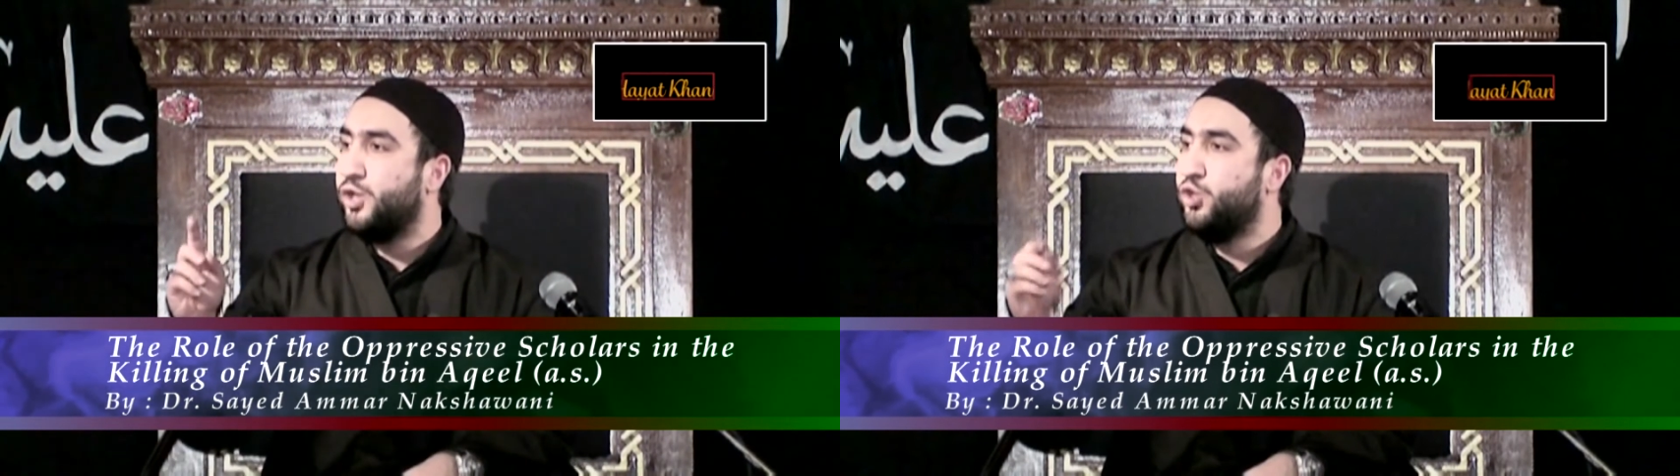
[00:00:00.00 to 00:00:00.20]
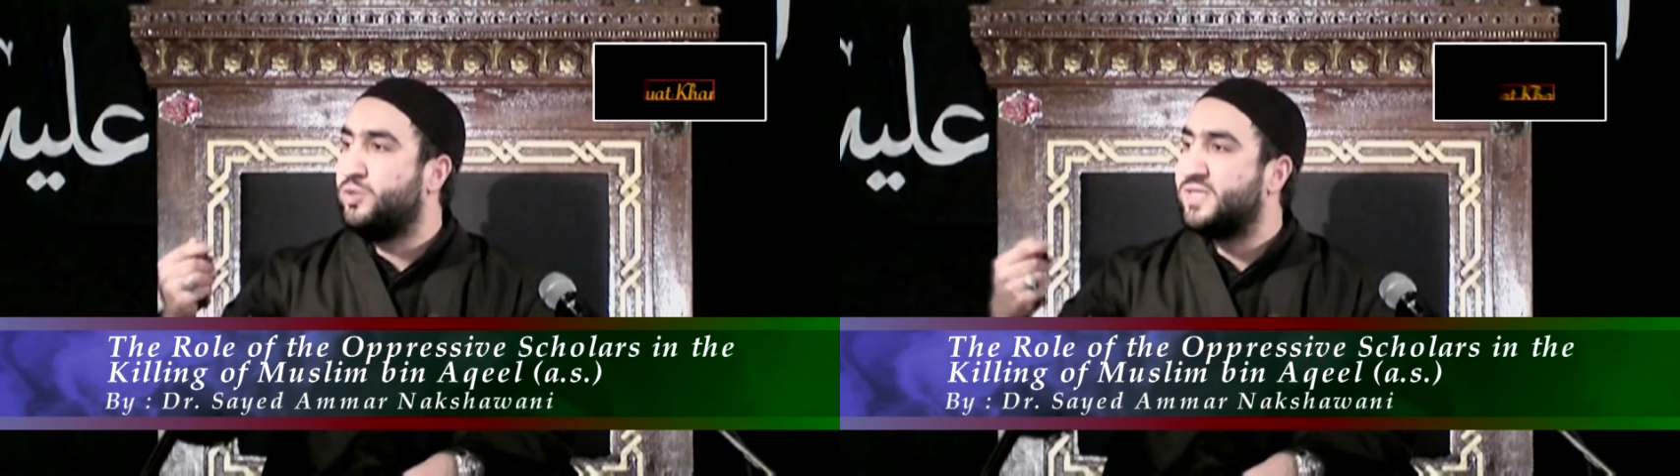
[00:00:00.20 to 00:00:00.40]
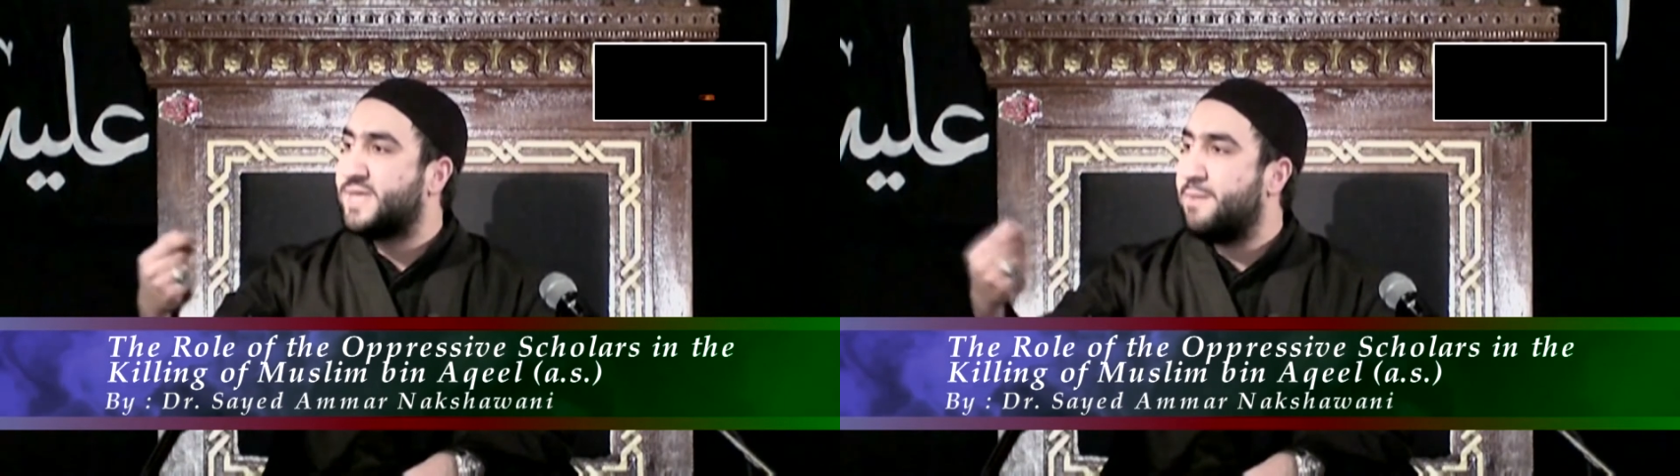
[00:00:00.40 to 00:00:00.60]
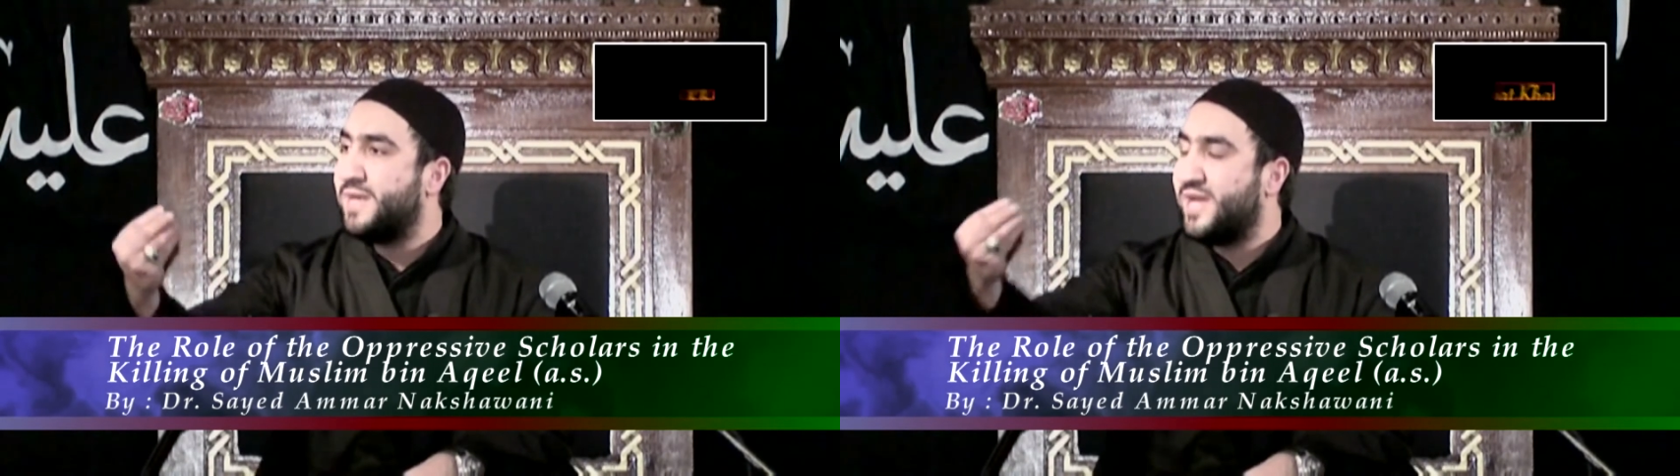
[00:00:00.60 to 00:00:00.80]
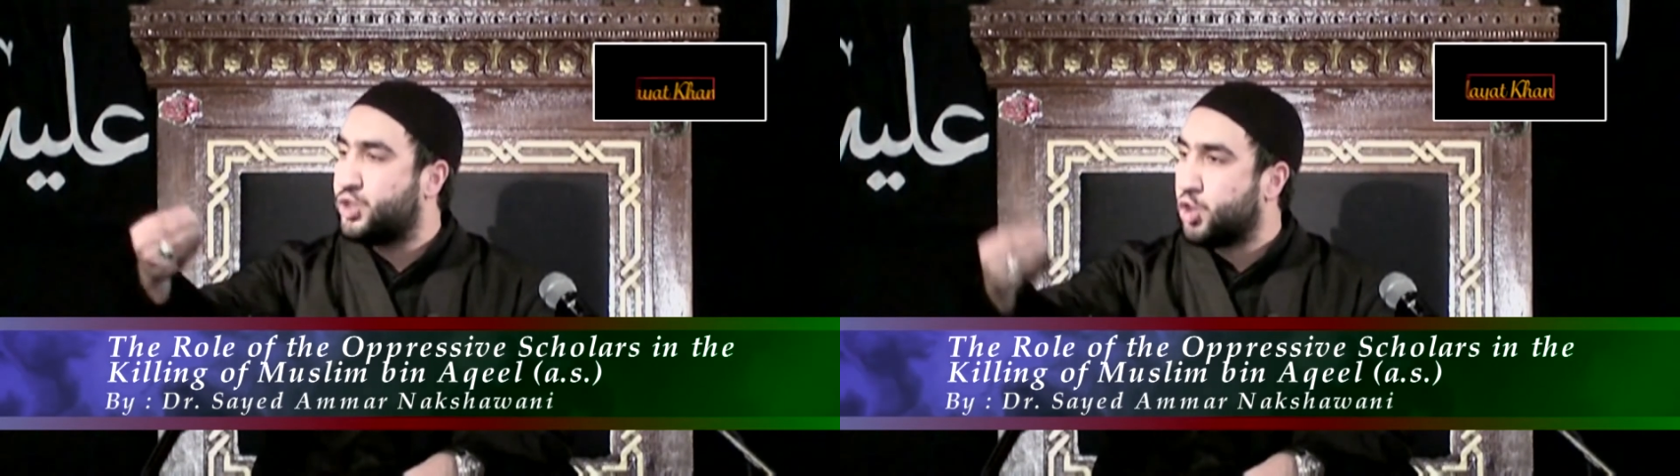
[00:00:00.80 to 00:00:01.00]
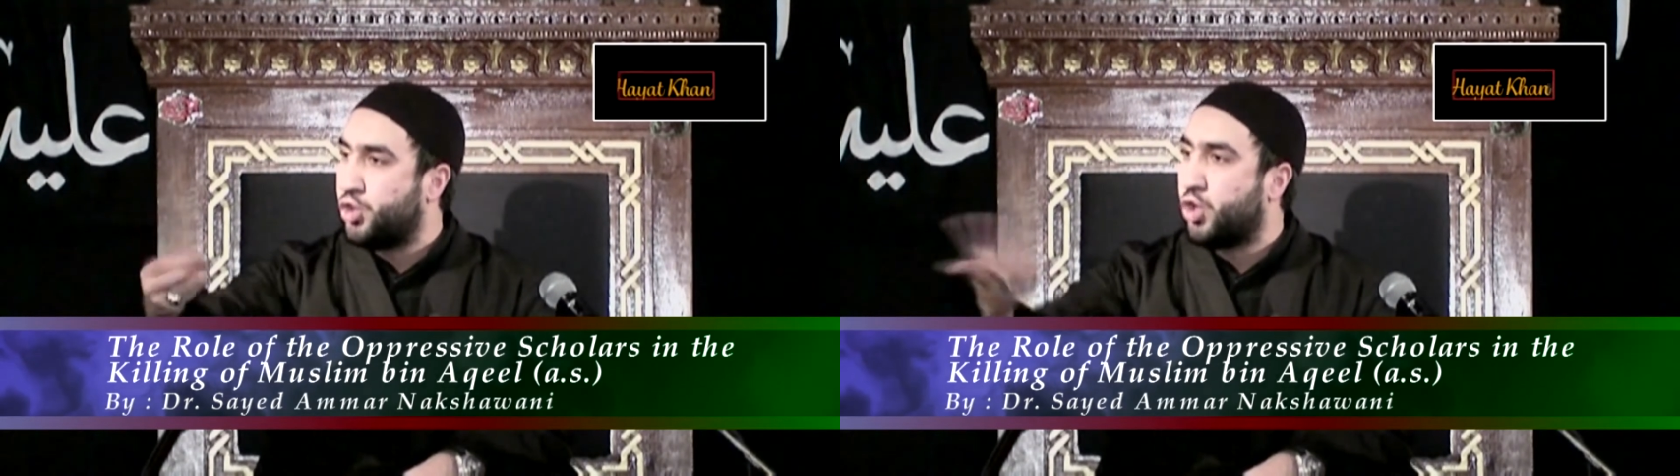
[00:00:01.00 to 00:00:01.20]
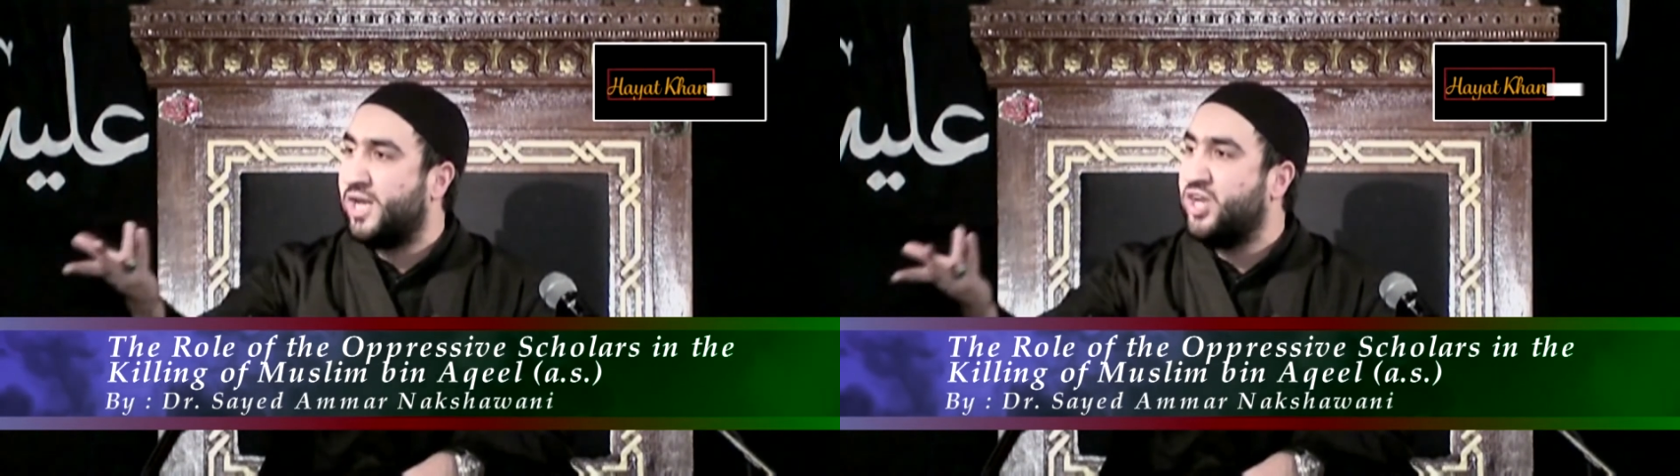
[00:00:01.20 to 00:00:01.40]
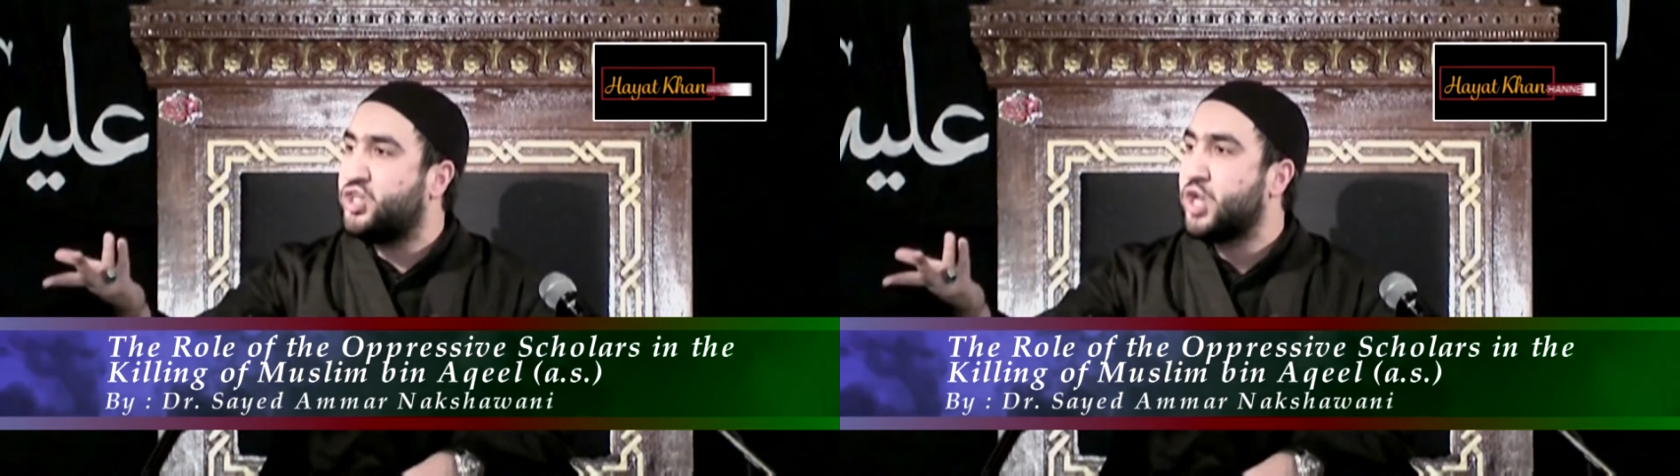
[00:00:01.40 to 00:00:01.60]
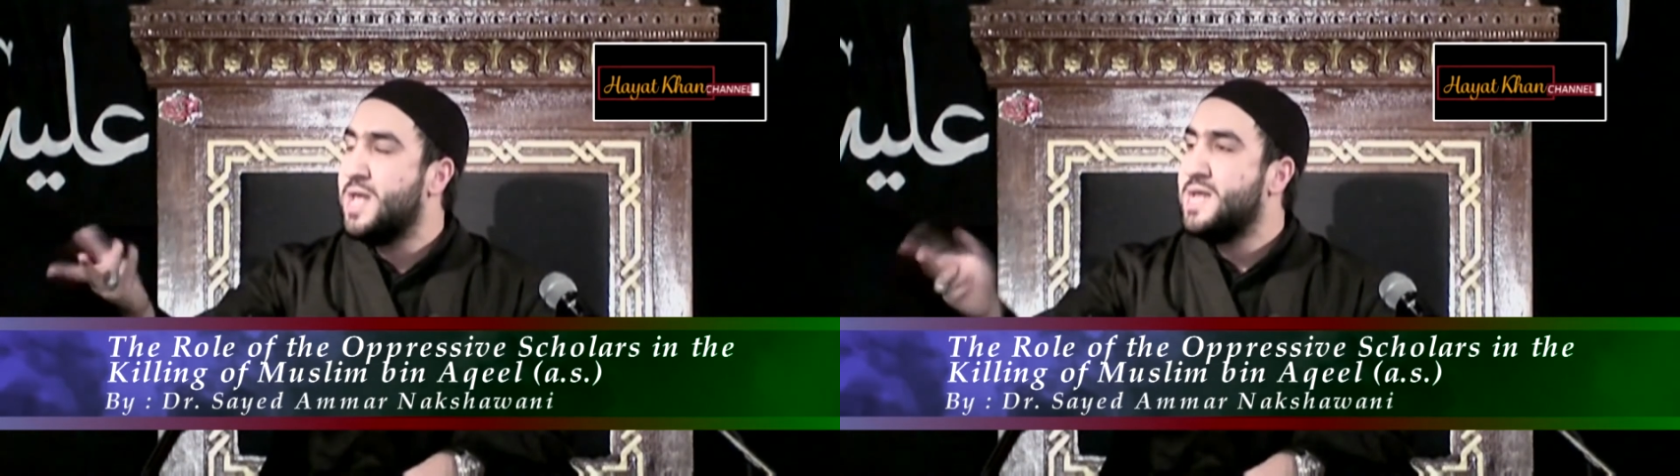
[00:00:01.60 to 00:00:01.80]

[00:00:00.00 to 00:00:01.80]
you disseminate your knowledge.